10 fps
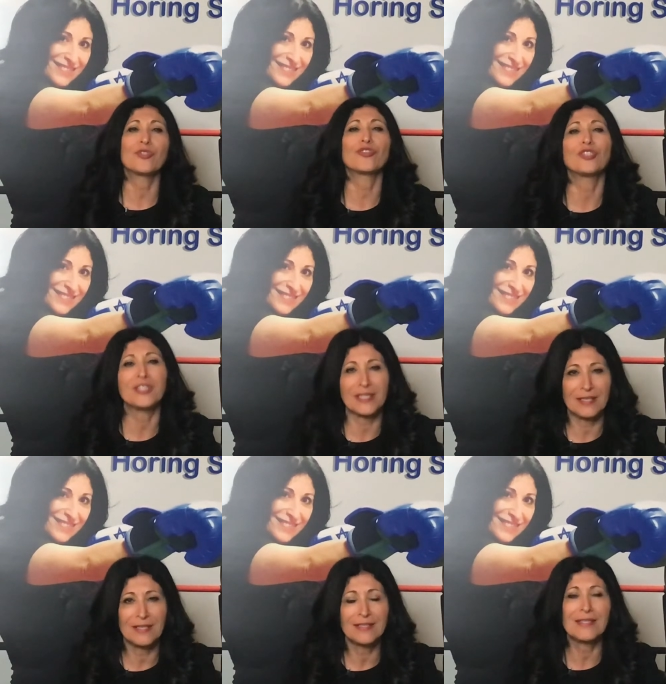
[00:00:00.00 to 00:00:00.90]

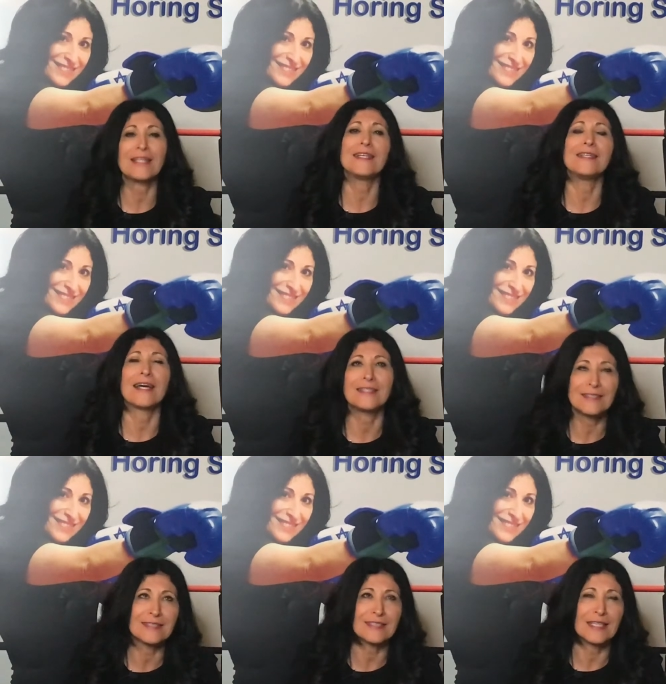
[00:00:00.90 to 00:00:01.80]
Speaker 1: 13,
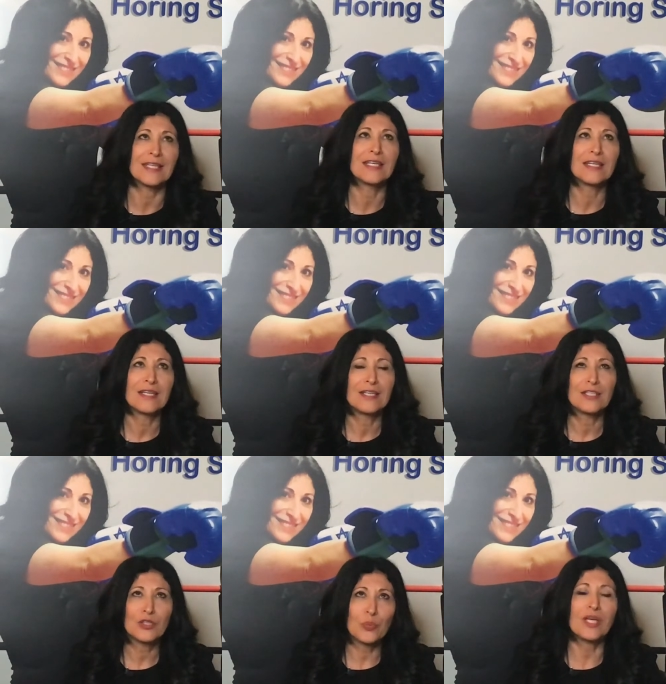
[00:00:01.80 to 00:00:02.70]
1993.
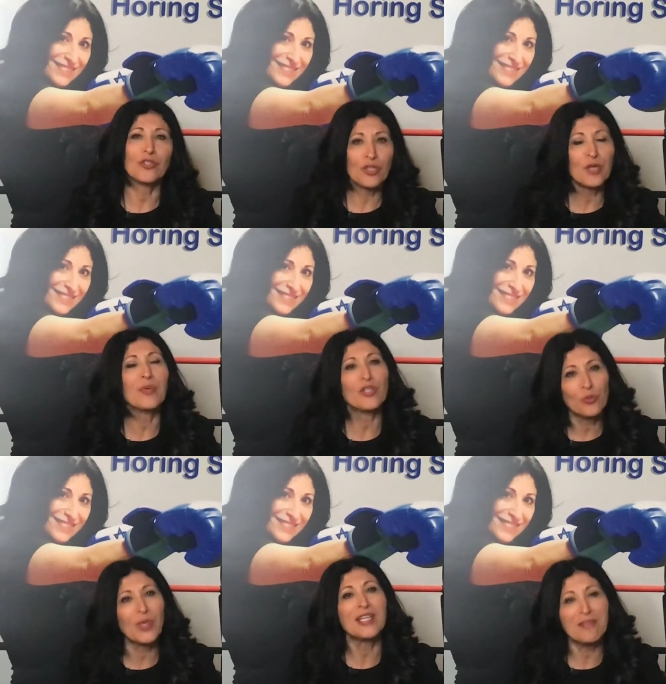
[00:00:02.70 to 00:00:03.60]
So we are talking about
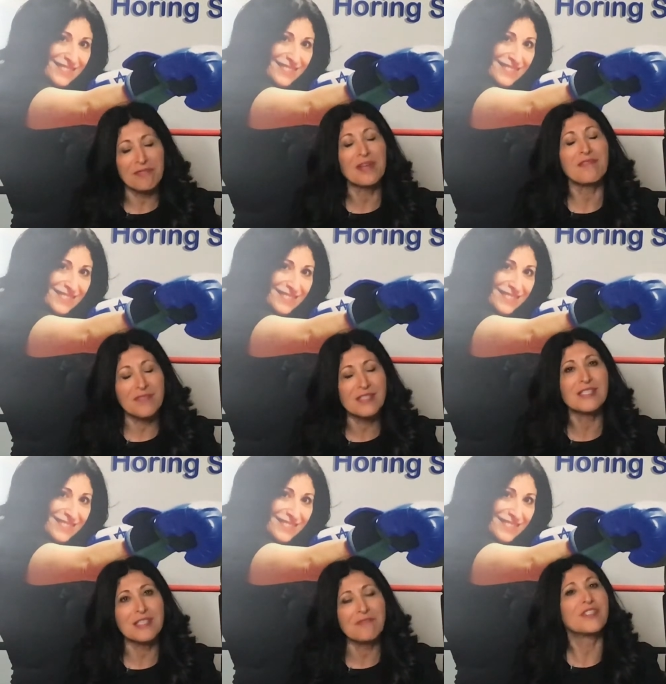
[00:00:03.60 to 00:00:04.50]
25 years
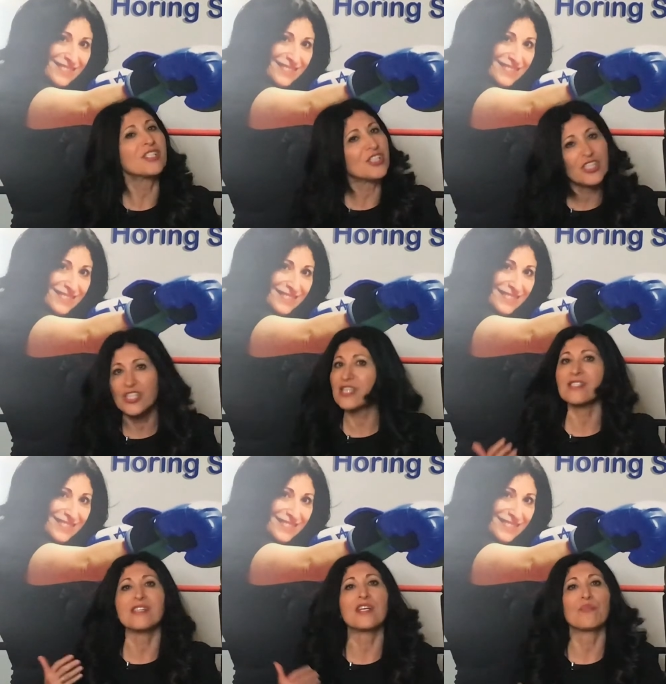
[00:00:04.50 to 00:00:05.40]
anniversary,
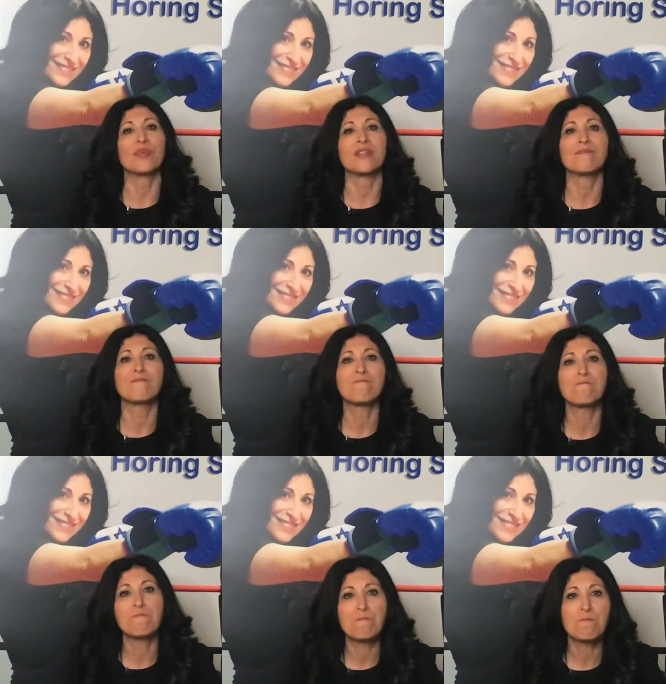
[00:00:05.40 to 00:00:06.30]
just happened.
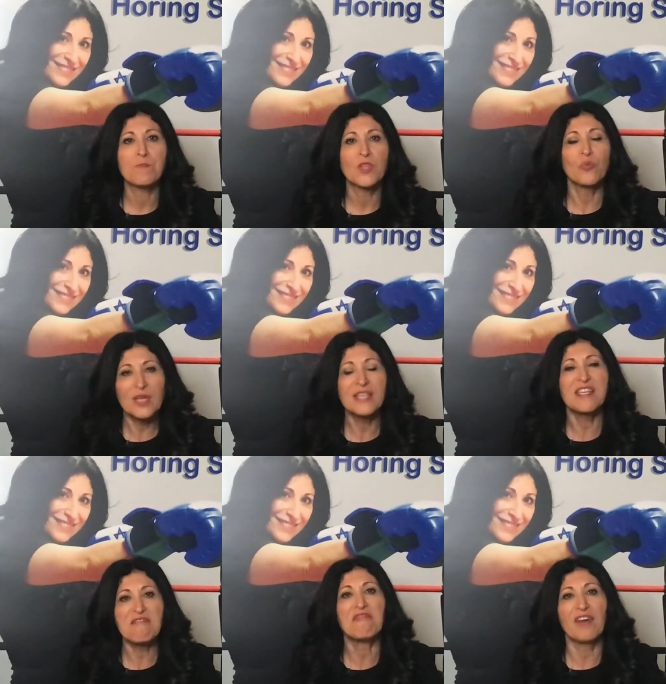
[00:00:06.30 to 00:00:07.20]

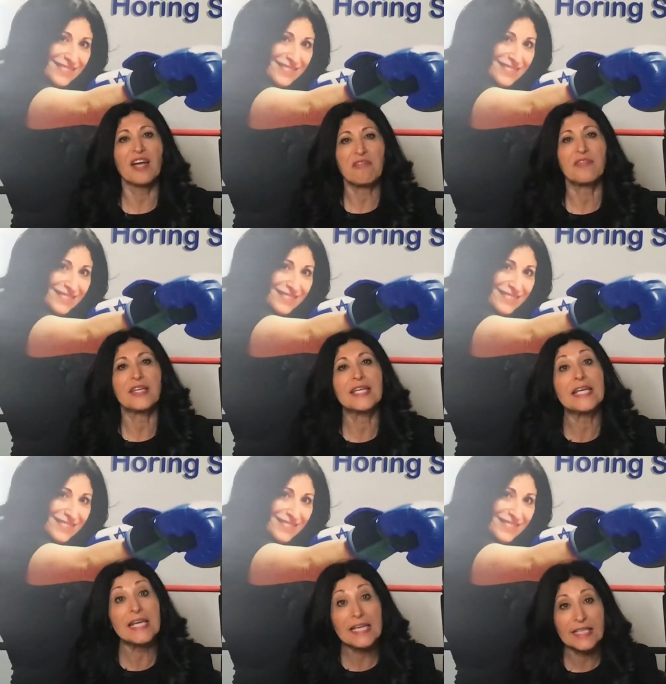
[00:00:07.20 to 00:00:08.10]
25
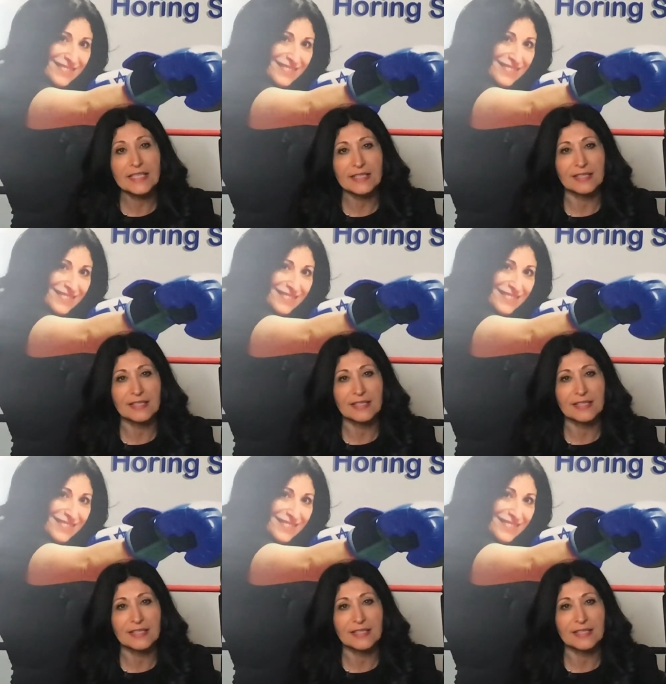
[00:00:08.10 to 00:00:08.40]
years.